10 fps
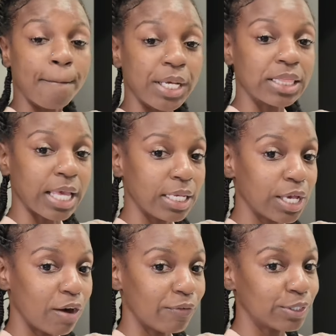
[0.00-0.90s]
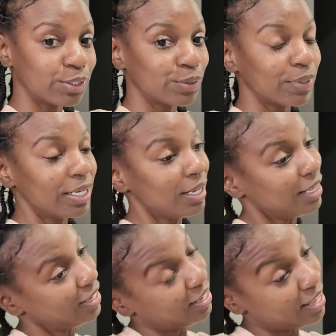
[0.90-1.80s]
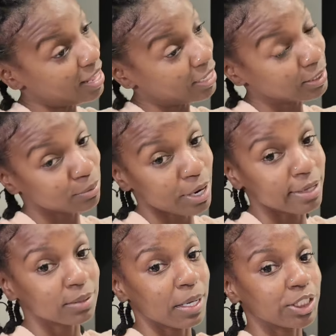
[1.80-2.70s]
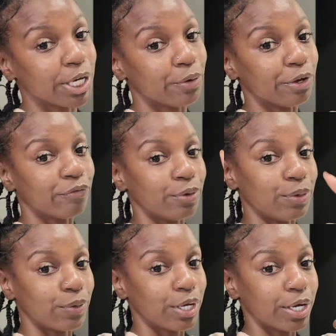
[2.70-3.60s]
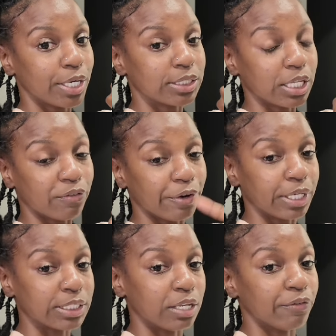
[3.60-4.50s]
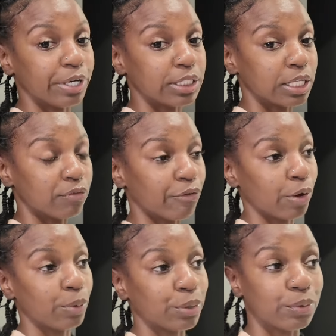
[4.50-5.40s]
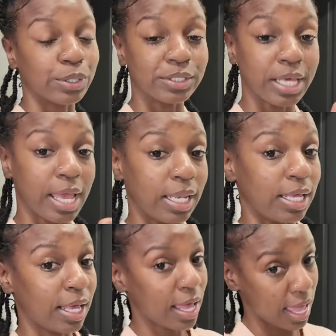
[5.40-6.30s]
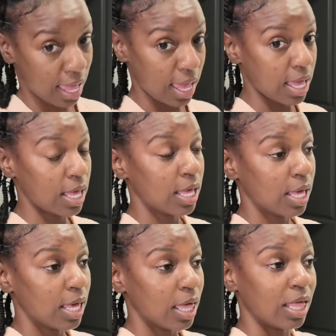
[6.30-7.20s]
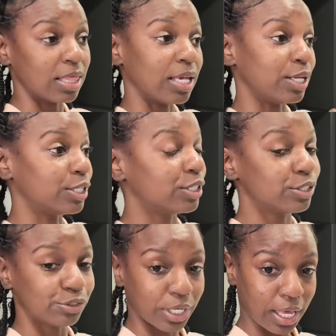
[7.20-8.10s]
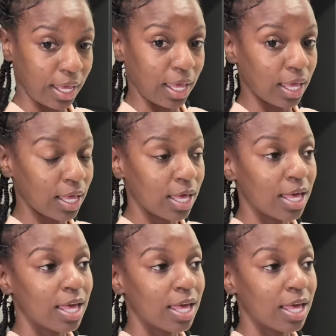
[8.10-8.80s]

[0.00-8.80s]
But thank y'all for tuning in. Subscribe to my channel if you're new here. Tell a friend, tell a friend, tell a friend. We're on the road to 80K and then 100K.